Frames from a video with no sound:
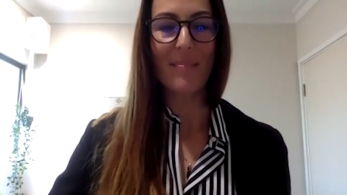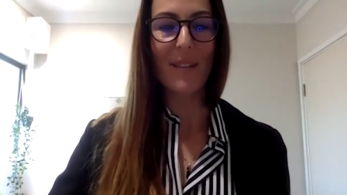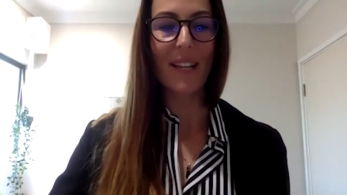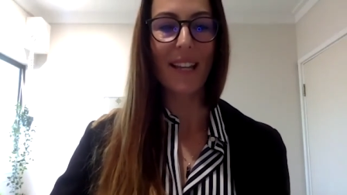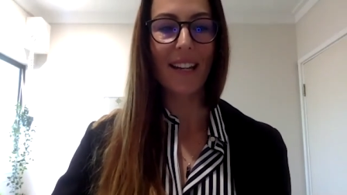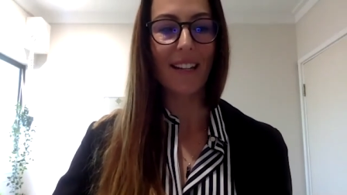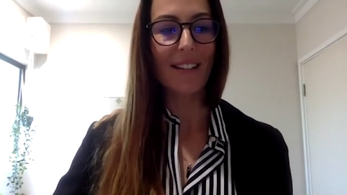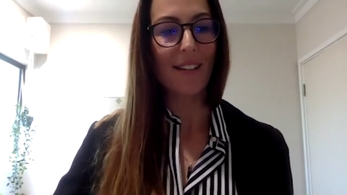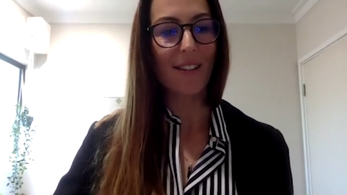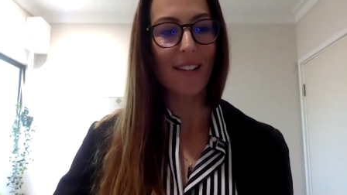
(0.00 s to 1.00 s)
But again,
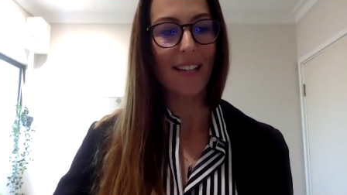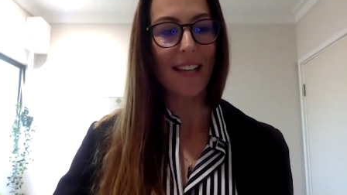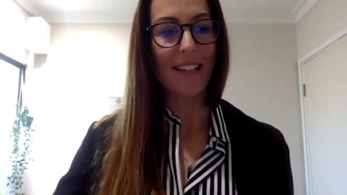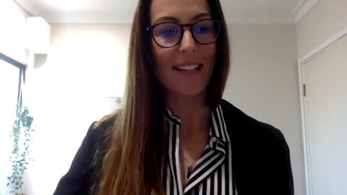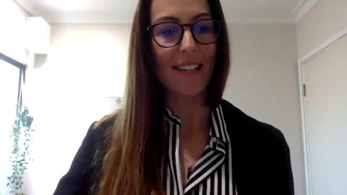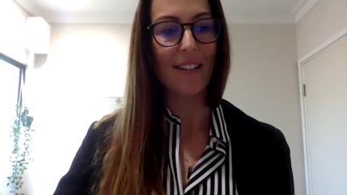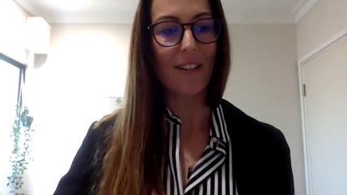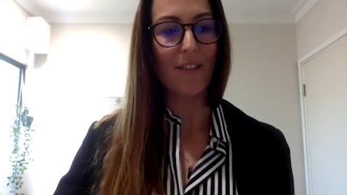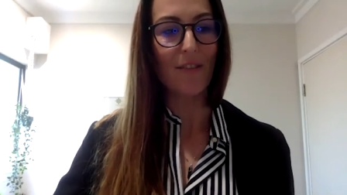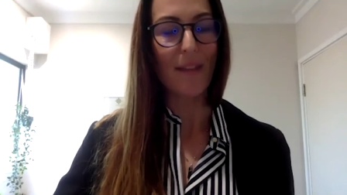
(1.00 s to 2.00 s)
it's a lot again, it's a
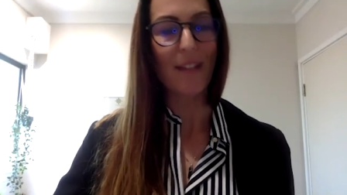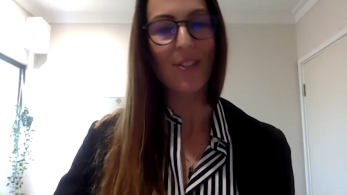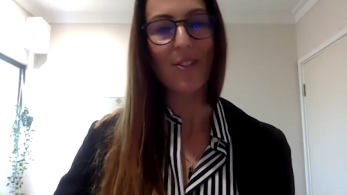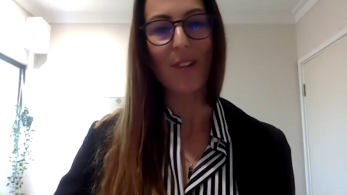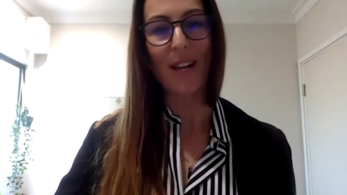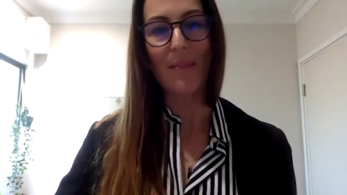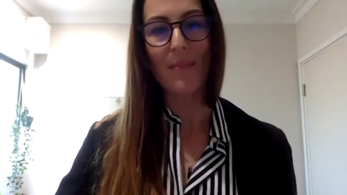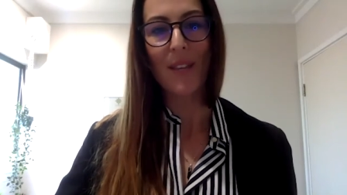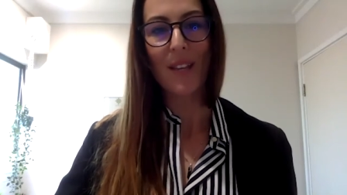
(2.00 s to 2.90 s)
lot of mainstream